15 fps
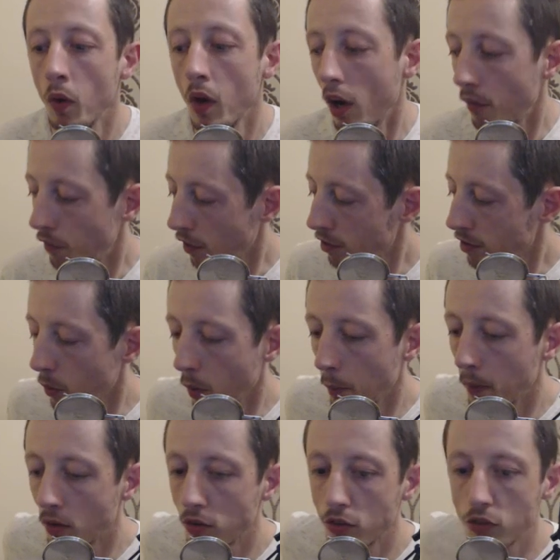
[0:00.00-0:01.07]
Unfortunately, I won't be able
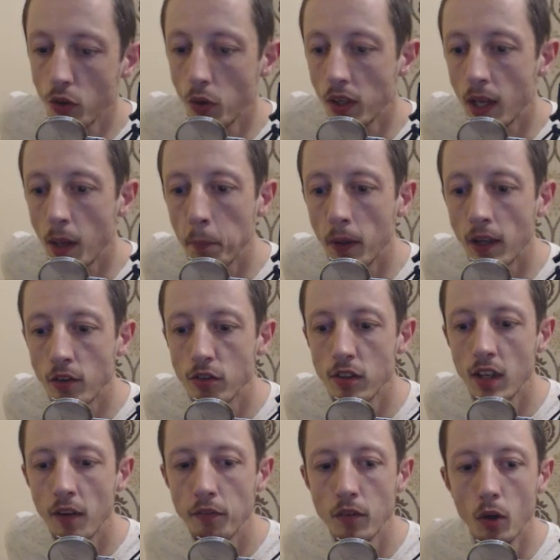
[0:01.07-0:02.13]
to show you gameplay because I'd
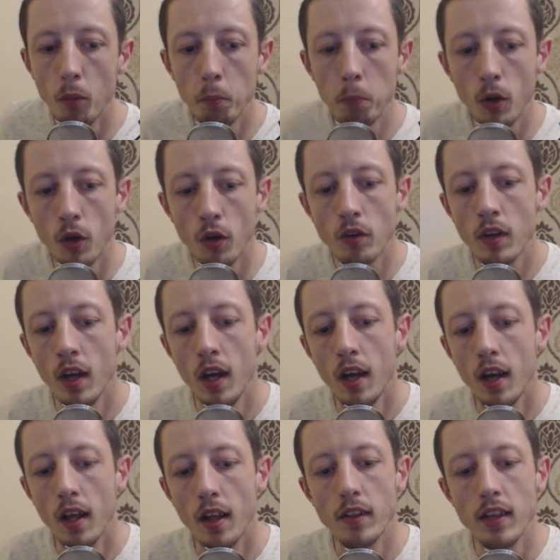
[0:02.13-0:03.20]
have to unplug
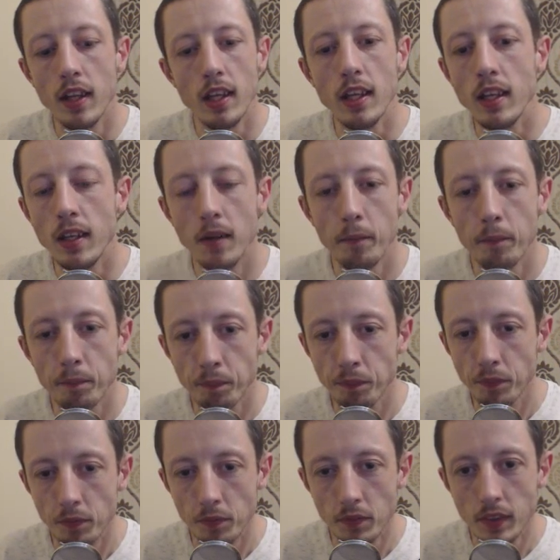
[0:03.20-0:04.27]
the
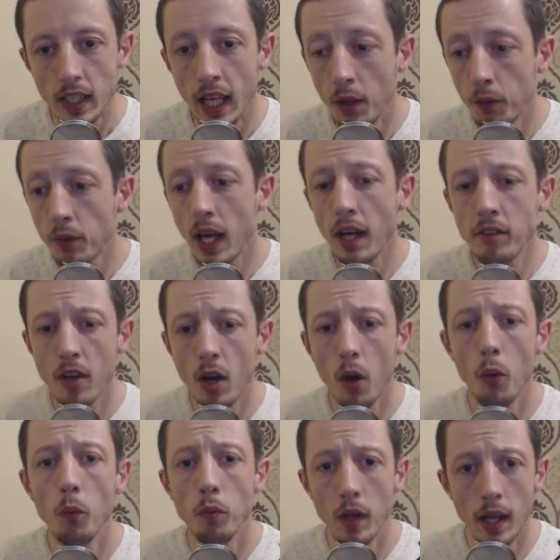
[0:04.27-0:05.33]

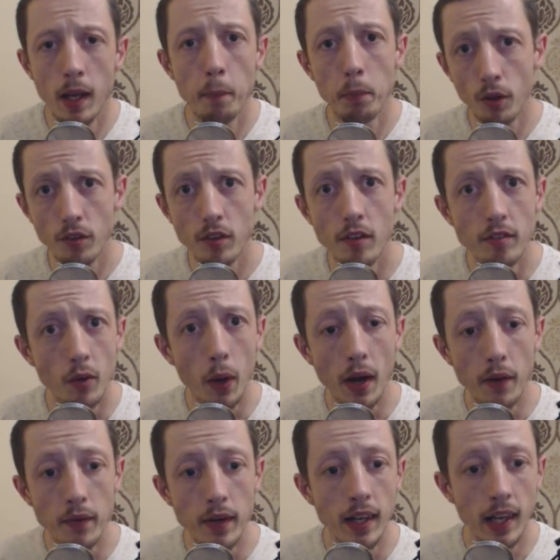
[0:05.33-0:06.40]
Elgato and then plug the other wire
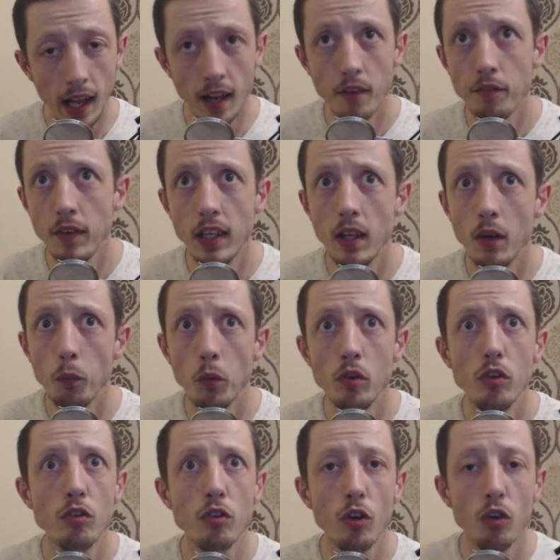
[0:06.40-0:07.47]
in, and I think it would
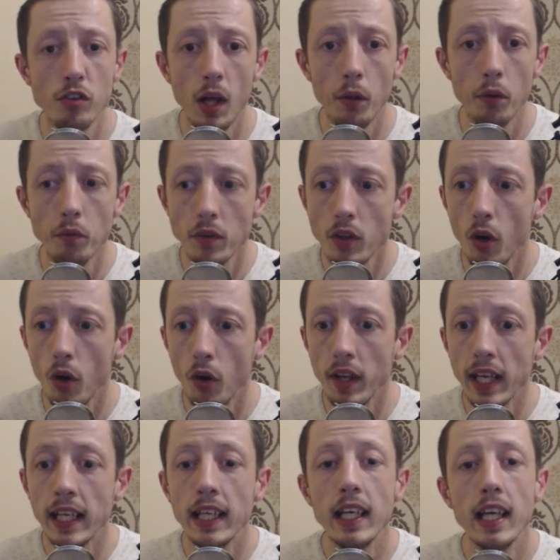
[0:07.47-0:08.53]
just cut out the
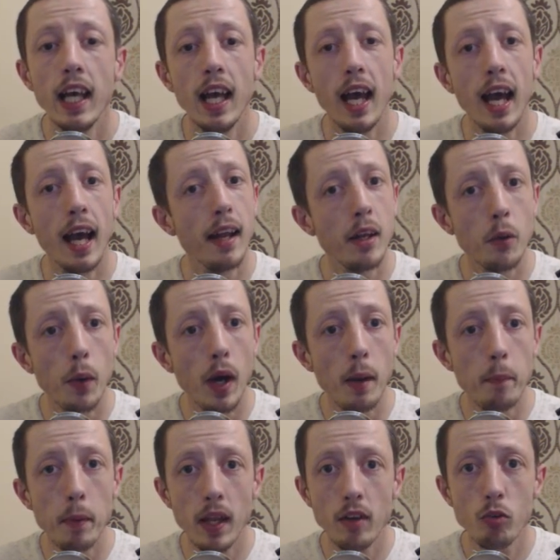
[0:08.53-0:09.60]
recording anyway.
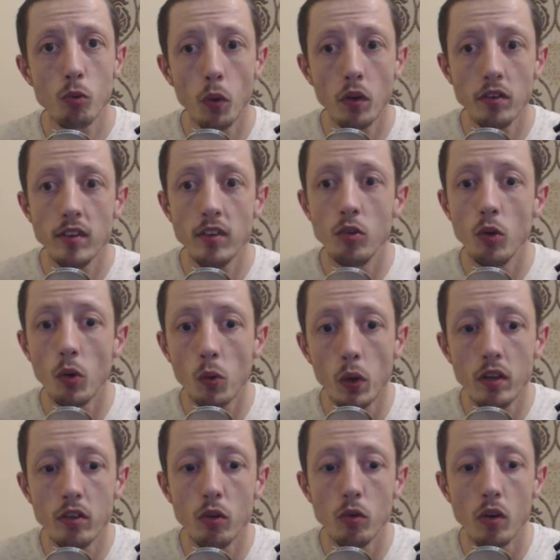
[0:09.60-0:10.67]
But I just wanted to do a quick
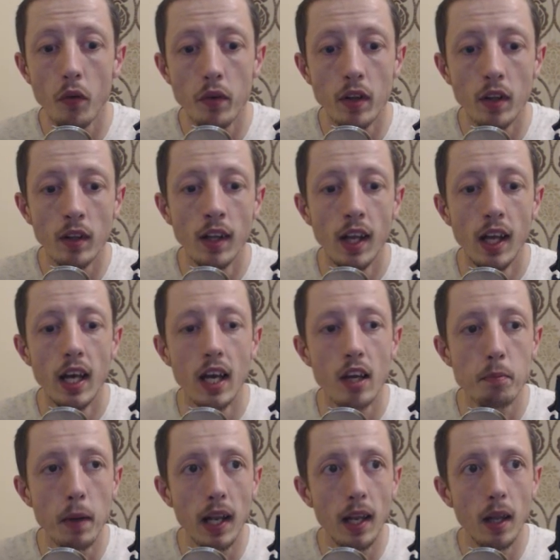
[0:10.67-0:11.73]
tutorial as
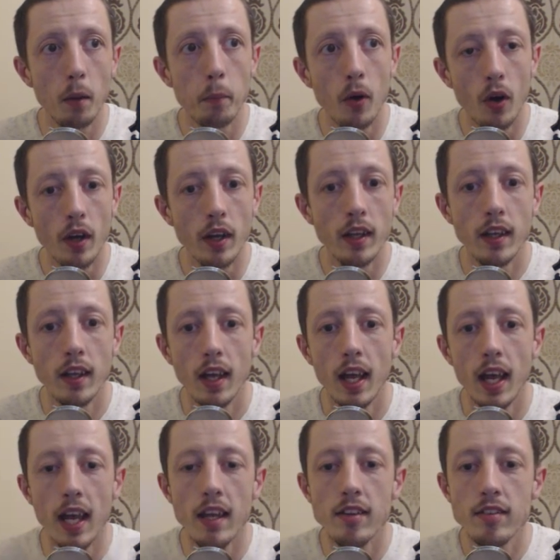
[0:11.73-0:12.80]
my little boy
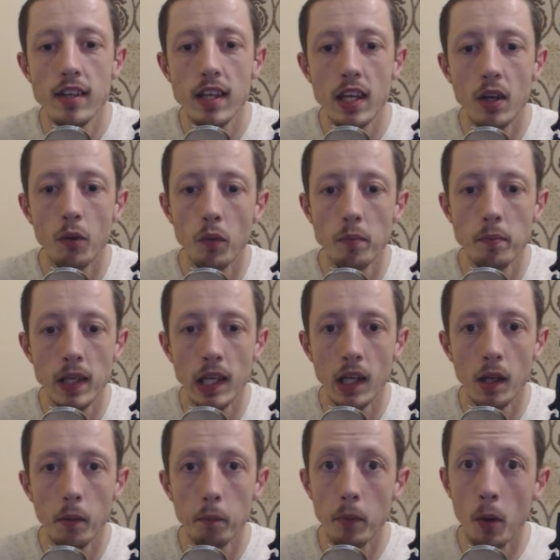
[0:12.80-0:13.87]
is here with me at
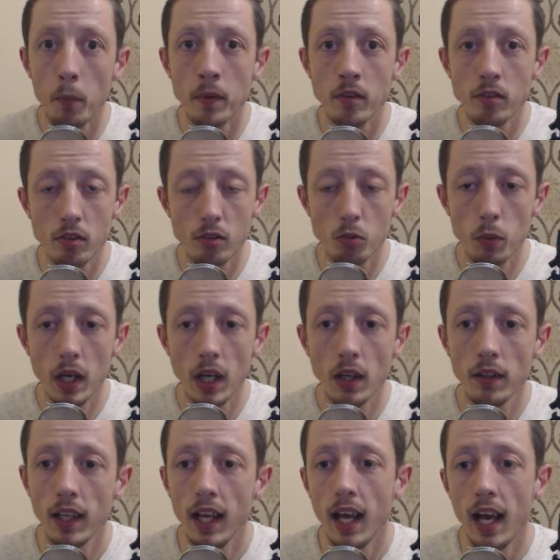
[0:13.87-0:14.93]
the moment as well,
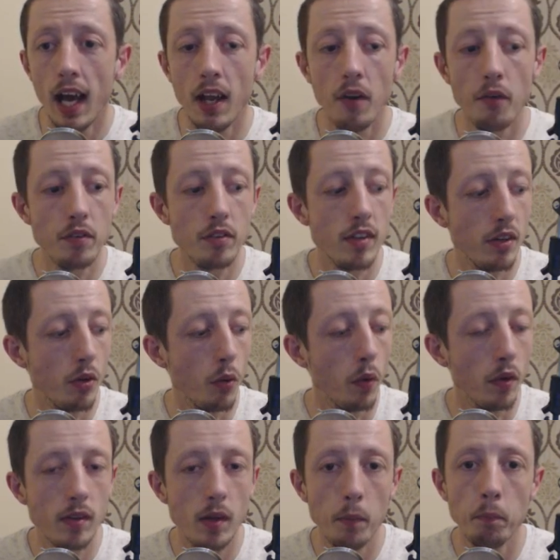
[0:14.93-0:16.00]
and obviously I don't want
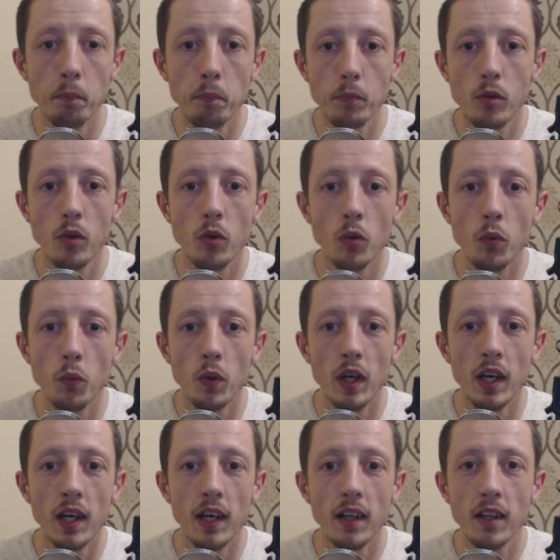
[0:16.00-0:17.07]
him
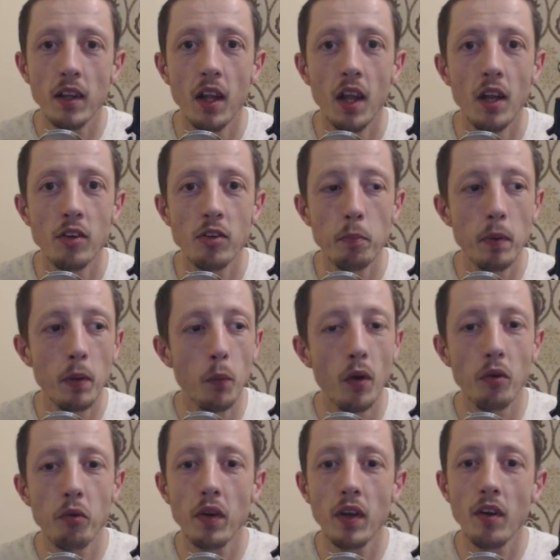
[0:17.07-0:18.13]
to be
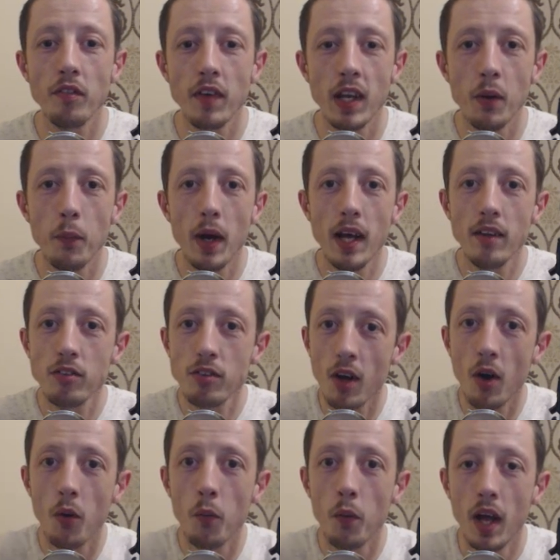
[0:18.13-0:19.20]
wandering off anywhere.
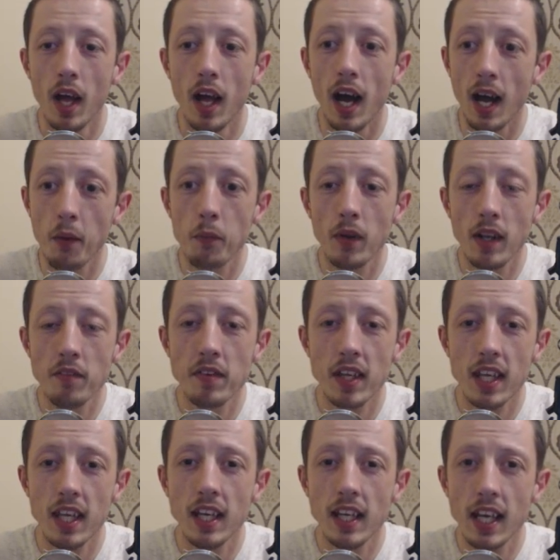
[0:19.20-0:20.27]
So I will leave it
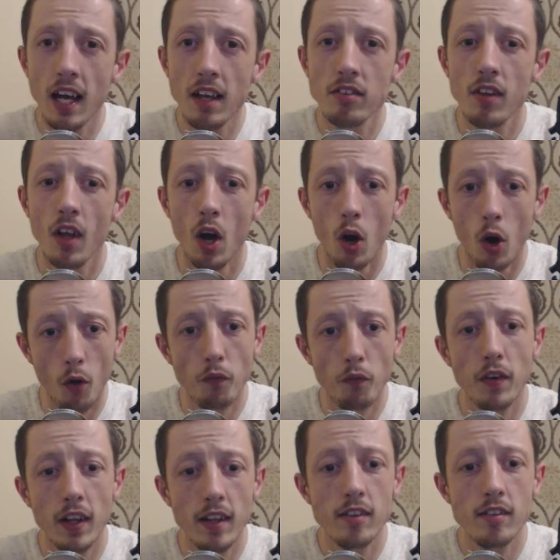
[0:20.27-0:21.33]
here, guys. Hopefully
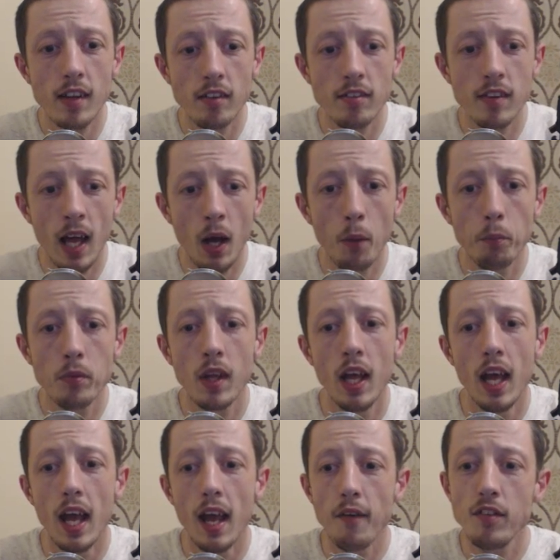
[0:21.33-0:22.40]
this has helped.
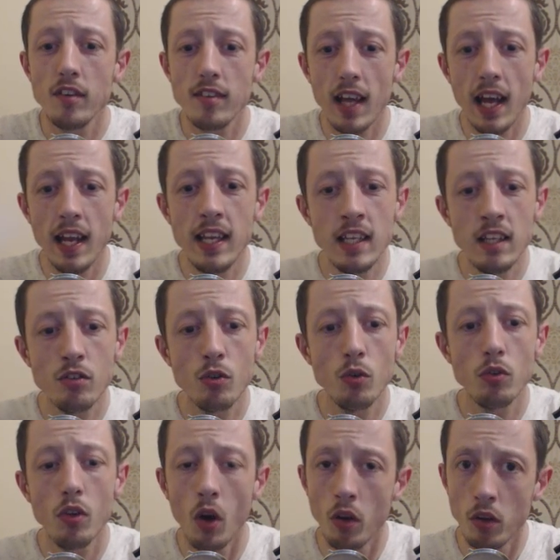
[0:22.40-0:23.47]
If there's any issues
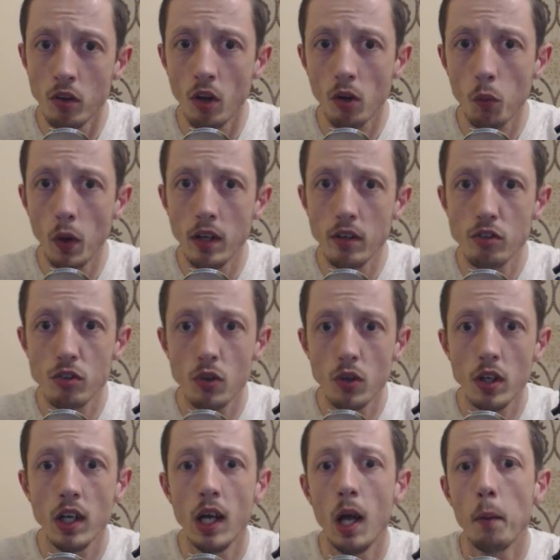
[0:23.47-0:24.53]
or you're not quite sure,
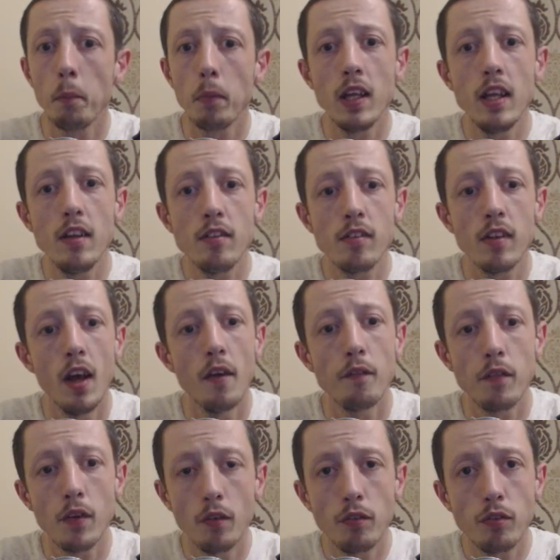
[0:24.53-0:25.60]
please
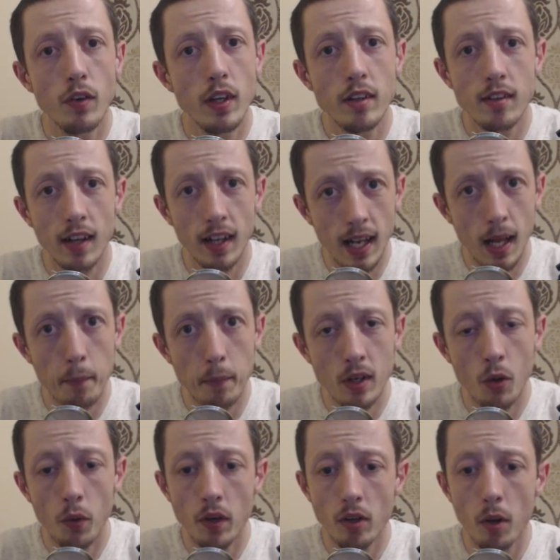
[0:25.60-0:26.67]
feel free to let me know
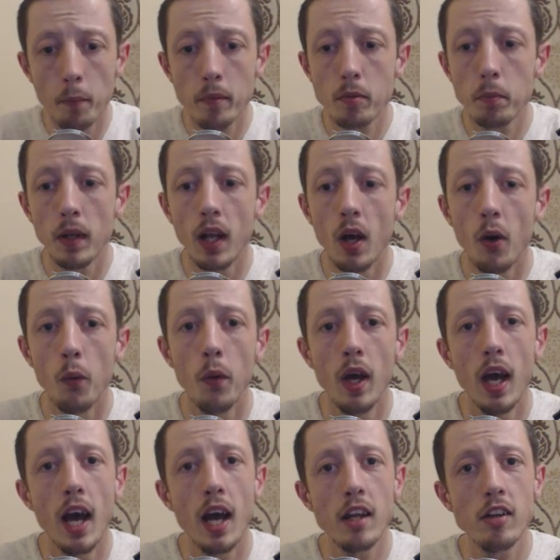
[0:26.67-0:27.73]
in the comments below.
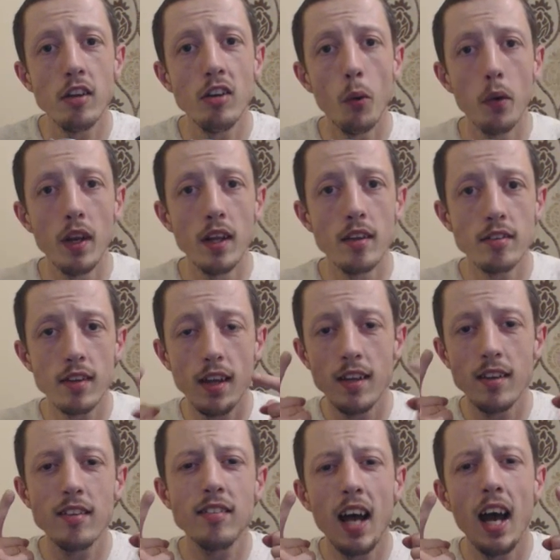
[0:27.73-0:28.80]
And you know it
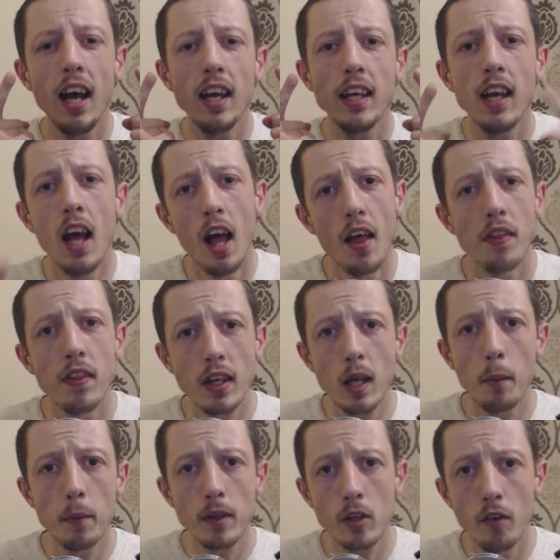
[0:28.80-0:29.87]
is I, the
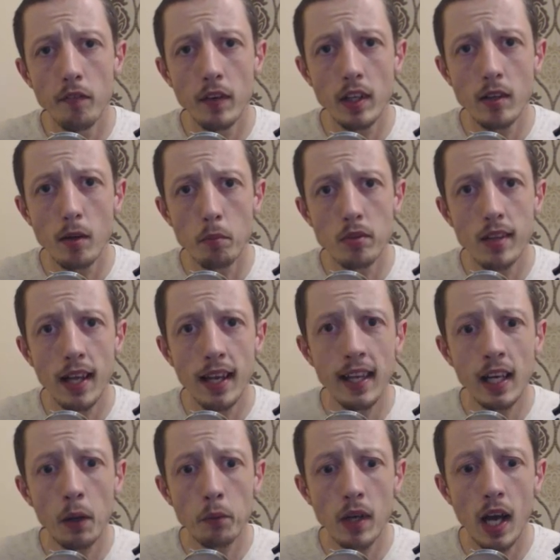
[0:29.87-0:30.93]
Kappa Convict. I'm signing
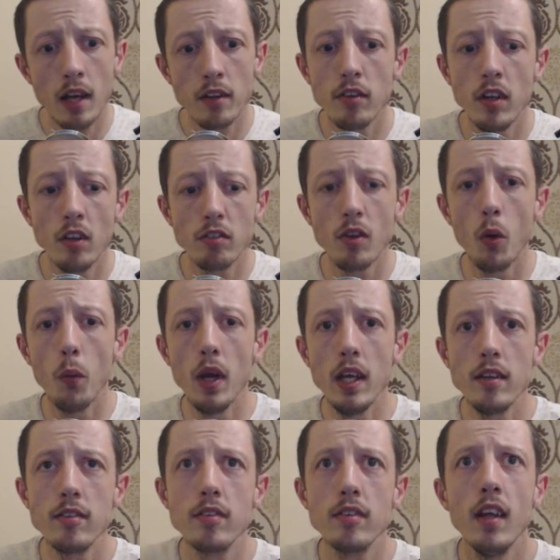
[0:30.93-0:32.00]
out, guys, and as
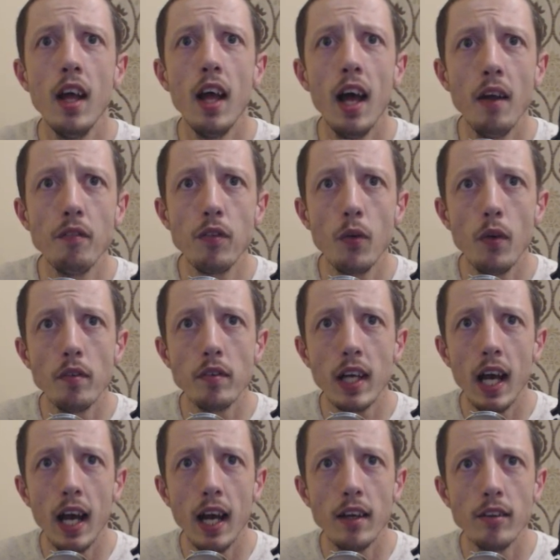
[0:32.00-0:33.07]
always and forever,
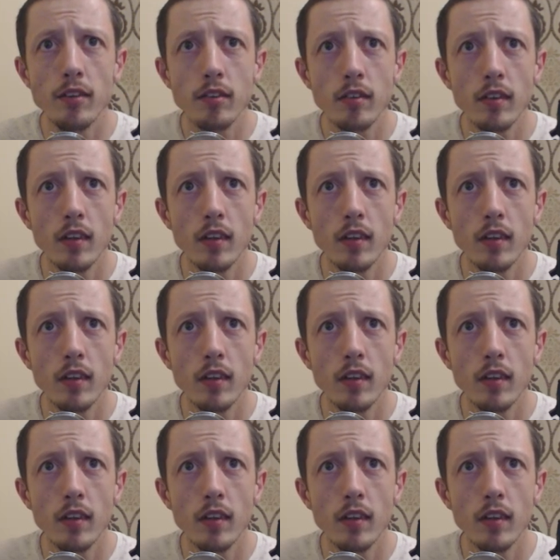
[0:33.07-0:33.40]
guys,